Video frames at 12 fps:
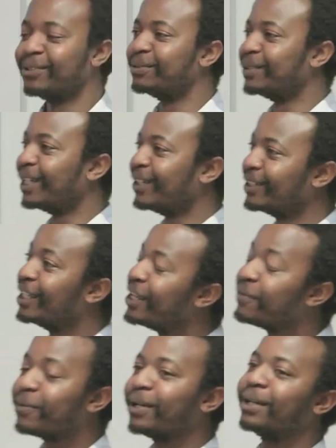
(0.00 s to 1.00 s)
well,
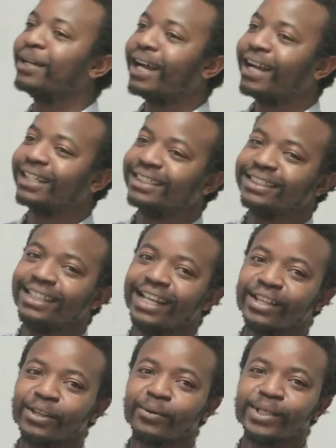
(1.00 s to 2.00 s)
if
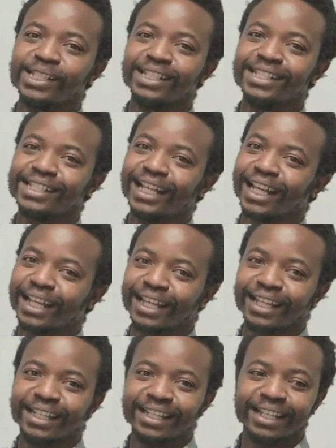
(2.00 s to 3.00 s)
yeah, the question is like,
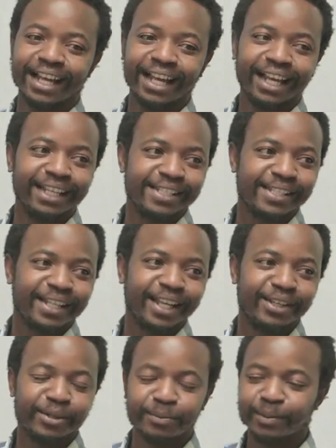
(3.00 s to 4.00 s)
can uh,
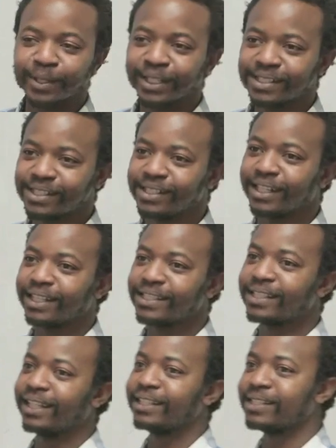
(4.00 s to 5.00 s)
Einstein replace data
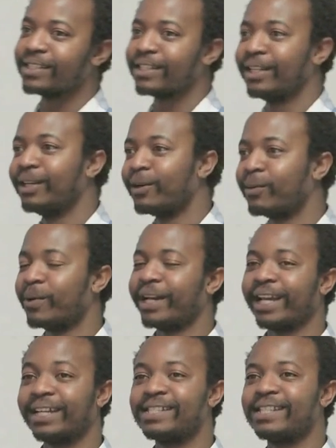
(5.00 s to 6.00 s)
scientists? What
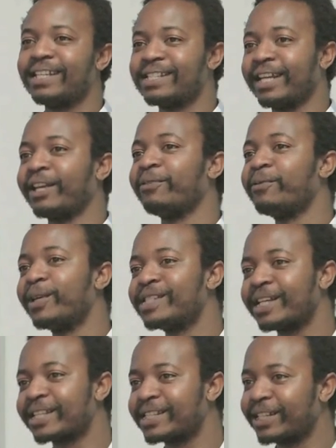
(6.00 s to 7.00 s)
I can say is like, if we are
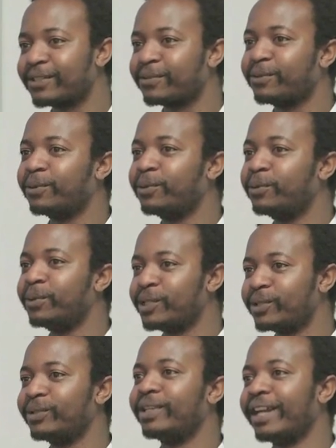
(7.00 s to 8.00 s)
successful, we
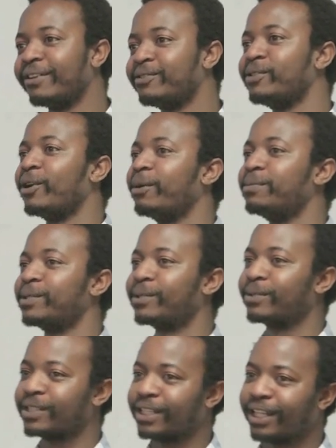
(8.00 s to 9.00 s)
shouldn't have jobs
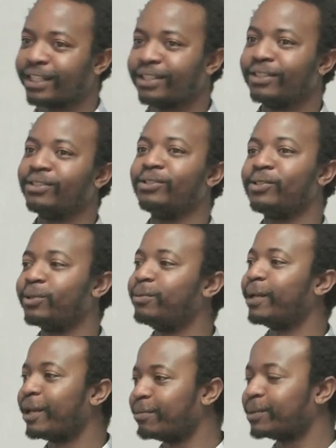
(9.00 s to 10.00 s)
because like you should
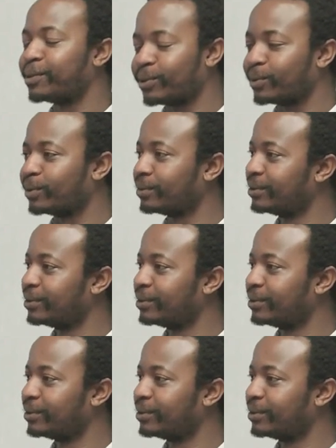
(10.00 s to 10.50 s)
be able to